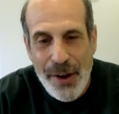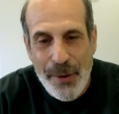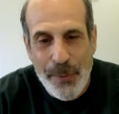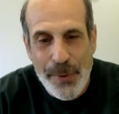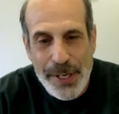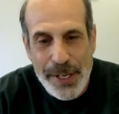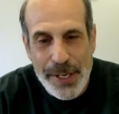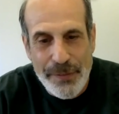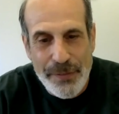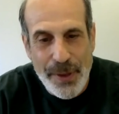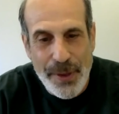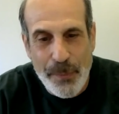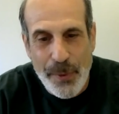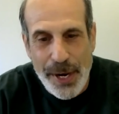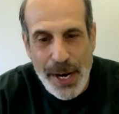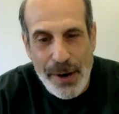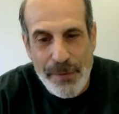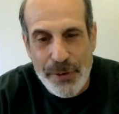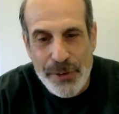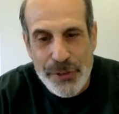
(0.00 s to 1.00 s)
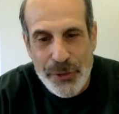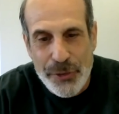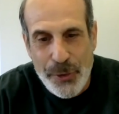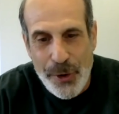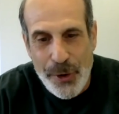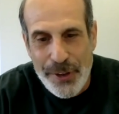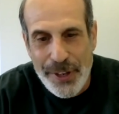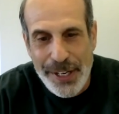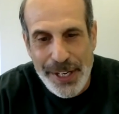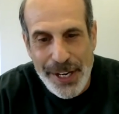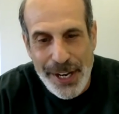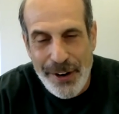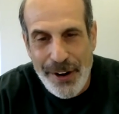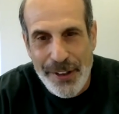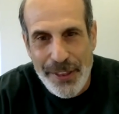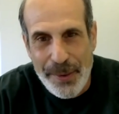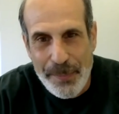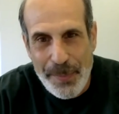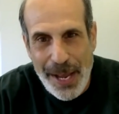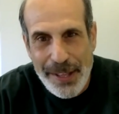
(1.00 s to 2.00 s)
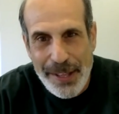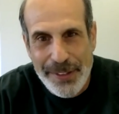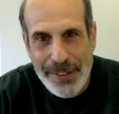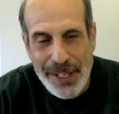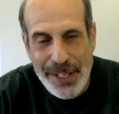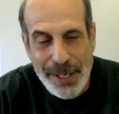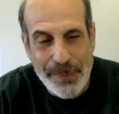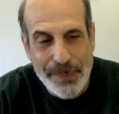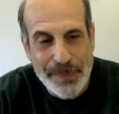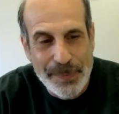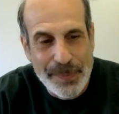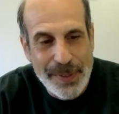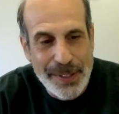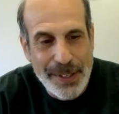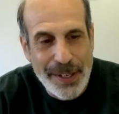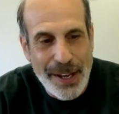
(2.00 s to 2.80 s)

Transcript: we give them whatever score they get on the math team